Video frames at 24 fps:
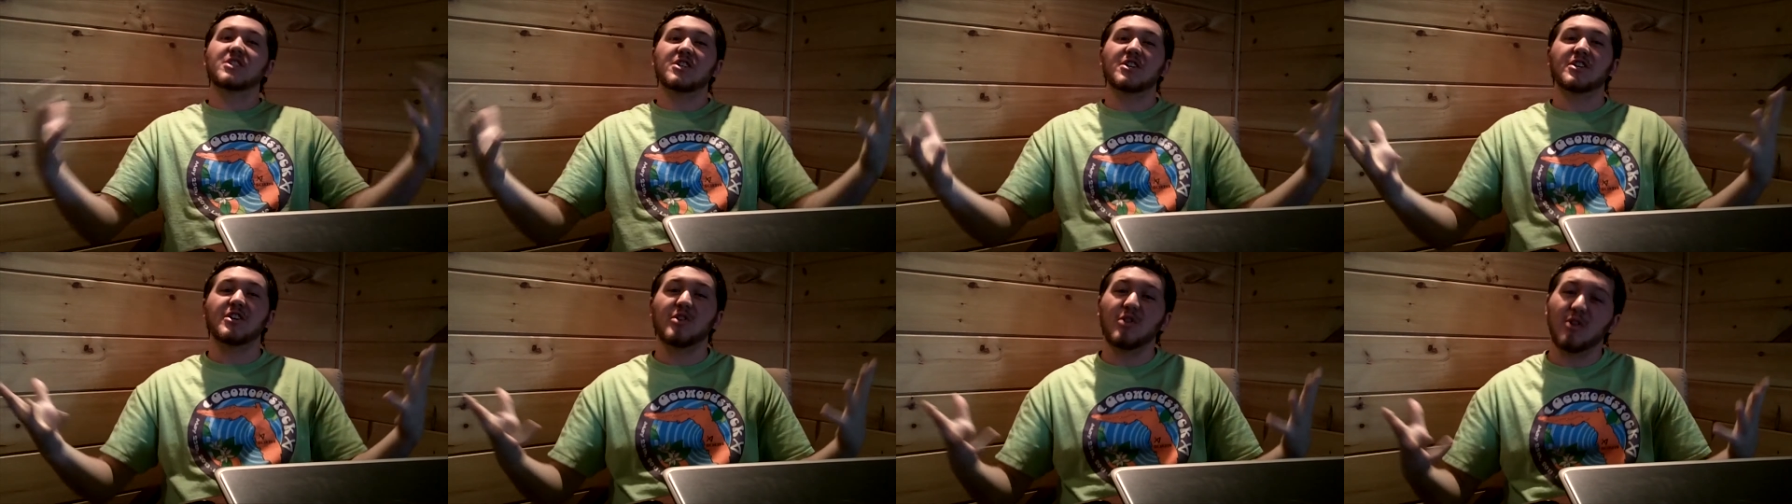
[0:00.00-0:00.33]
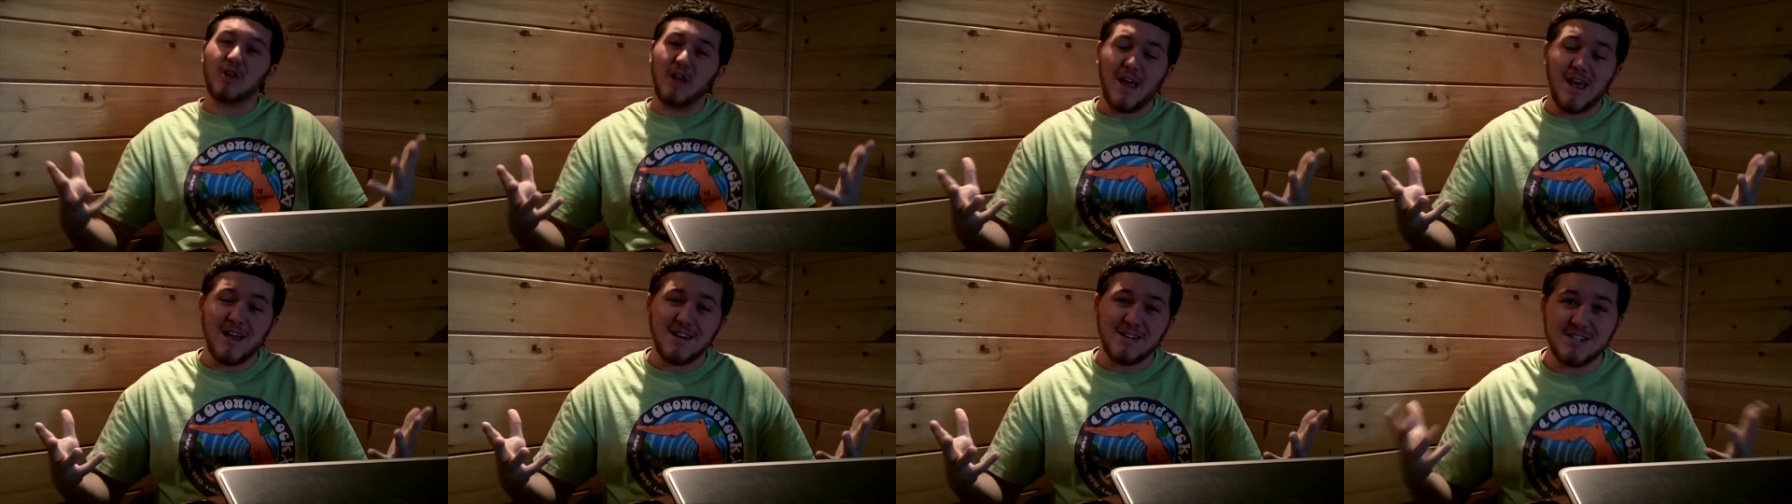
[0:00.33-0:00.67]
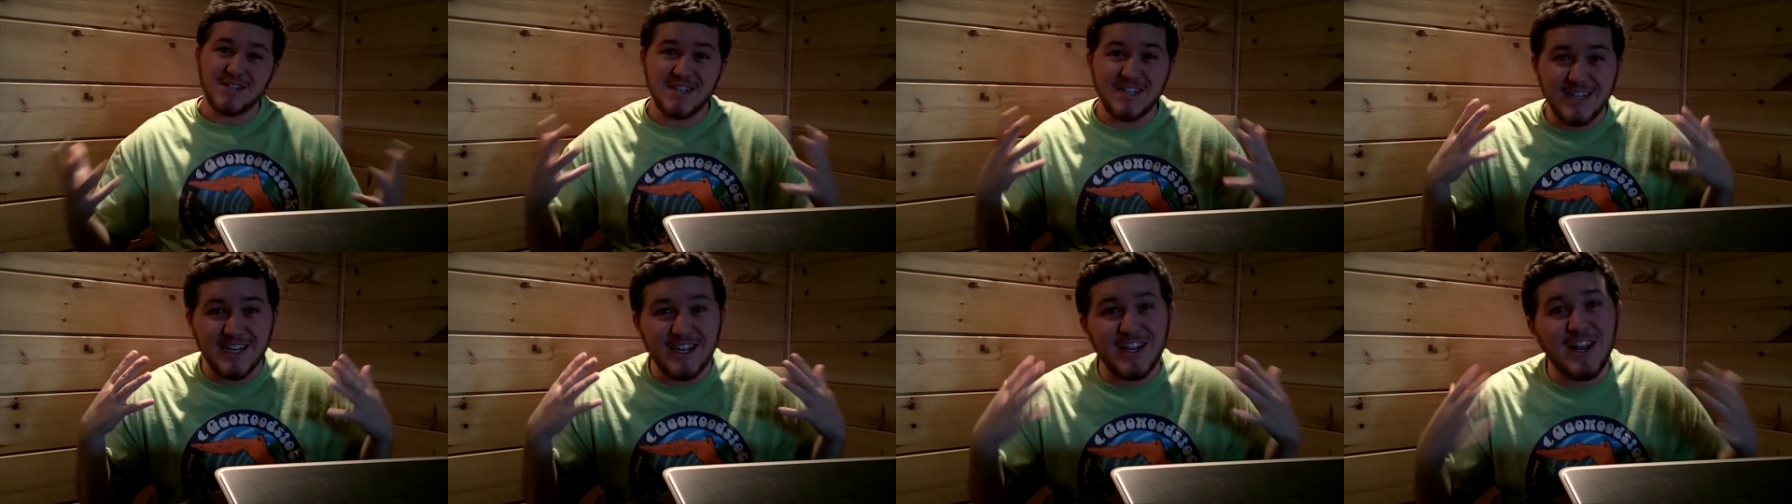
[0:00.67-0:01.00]

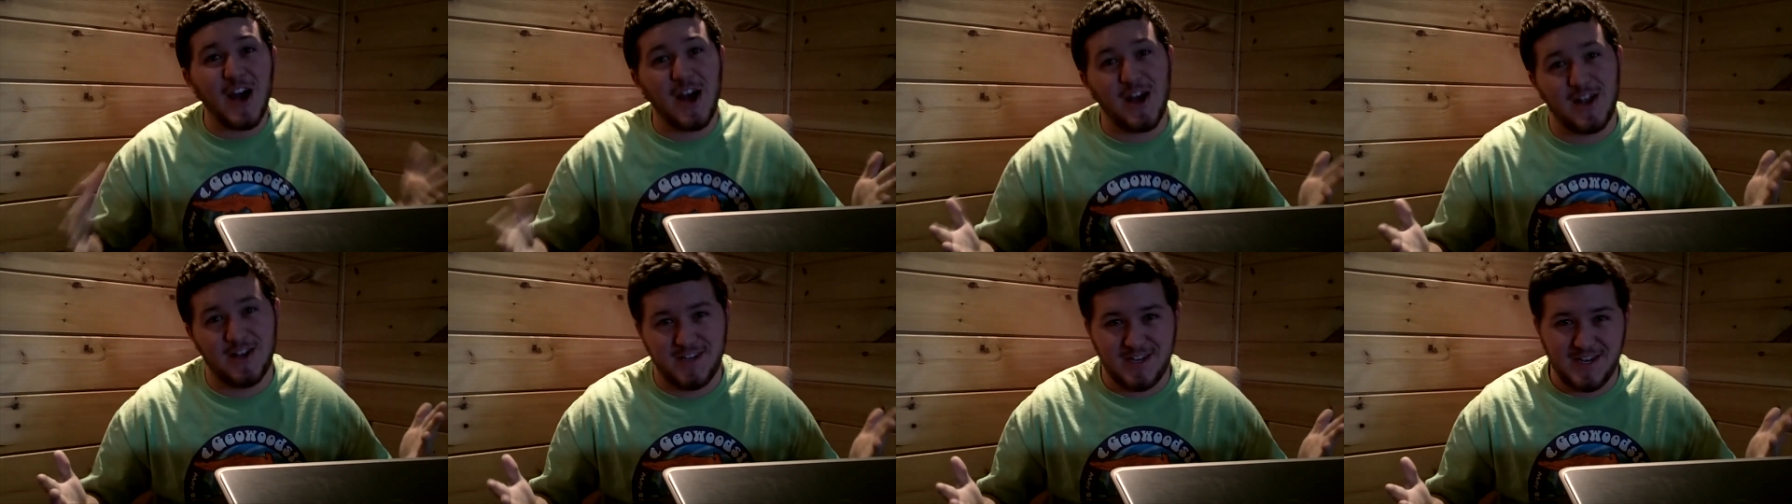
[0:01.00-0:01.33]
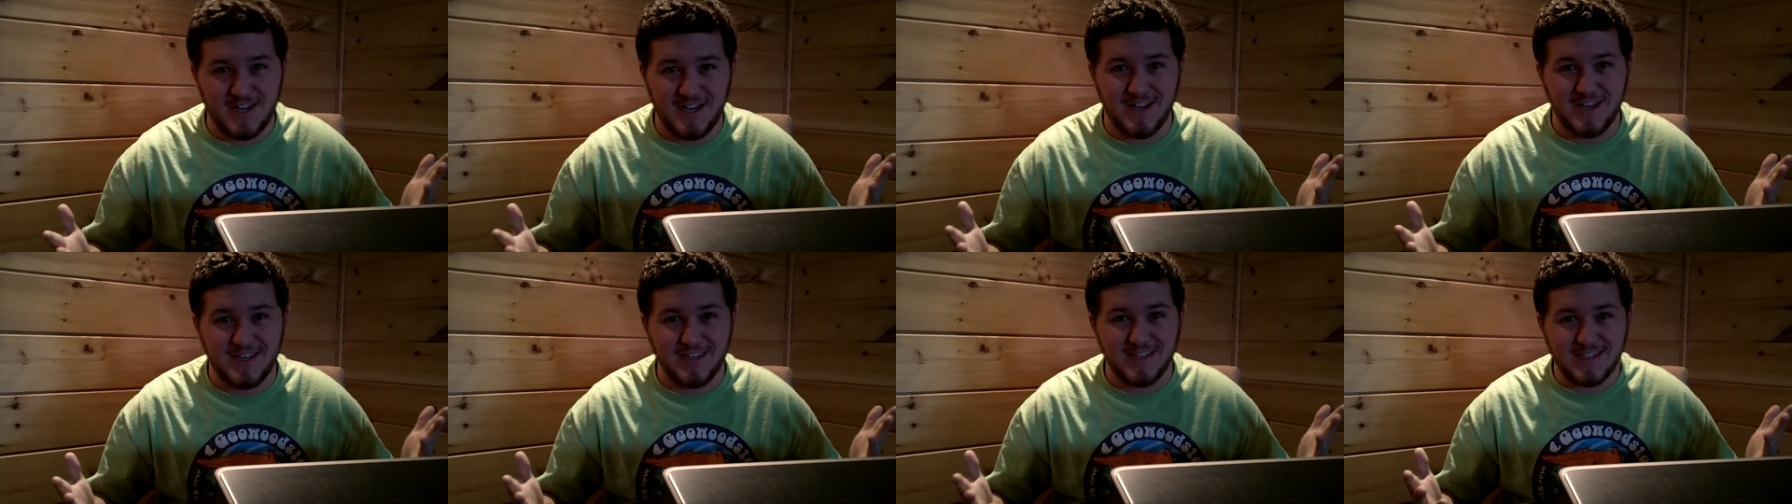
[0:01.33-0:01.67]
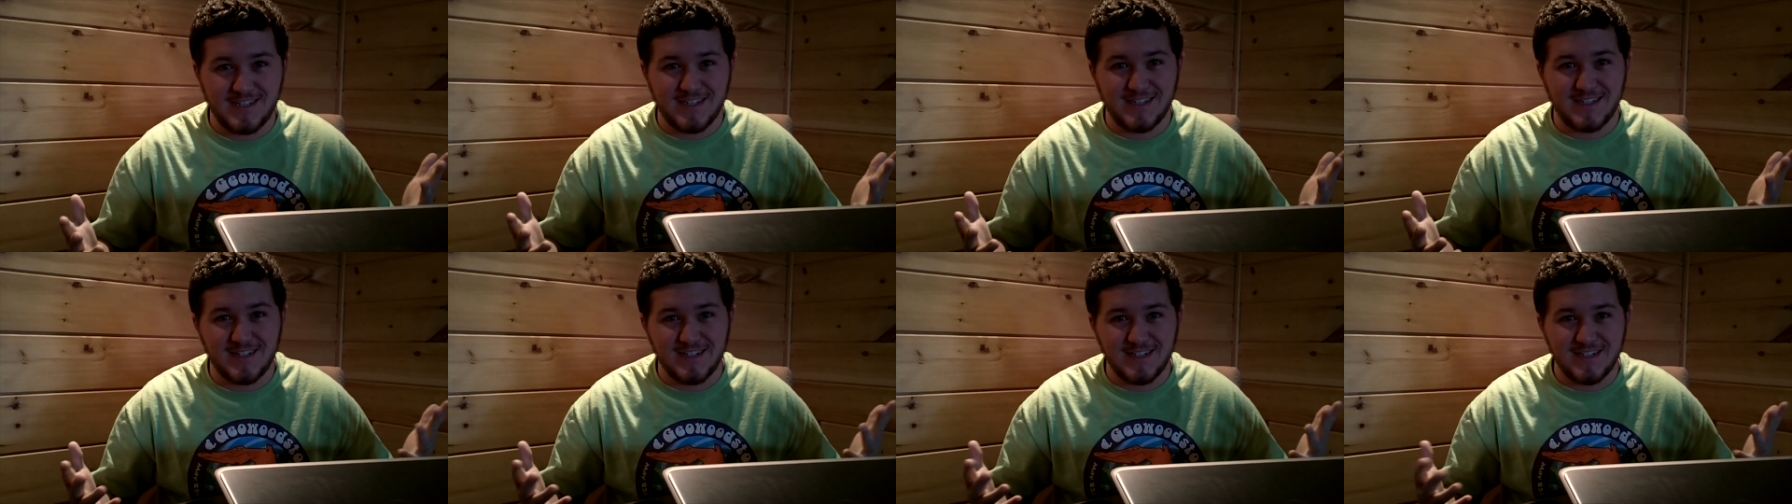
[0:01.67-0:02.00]
geocaching
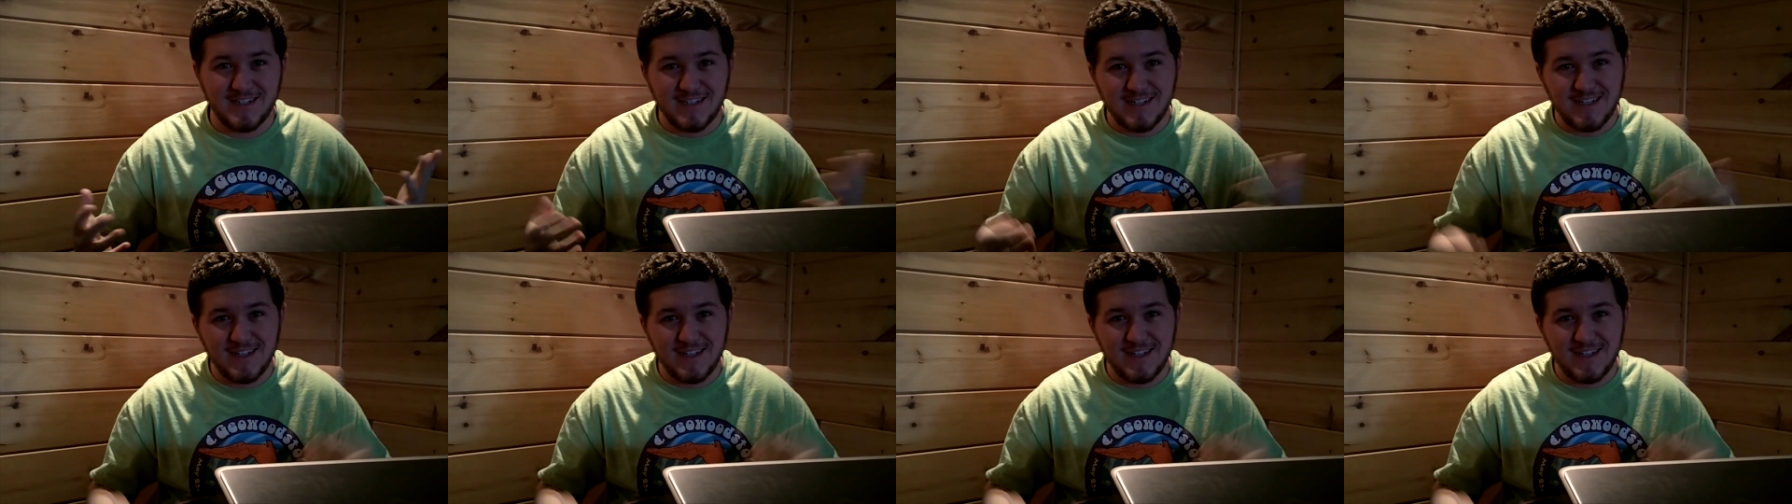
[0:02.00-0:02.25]
contest.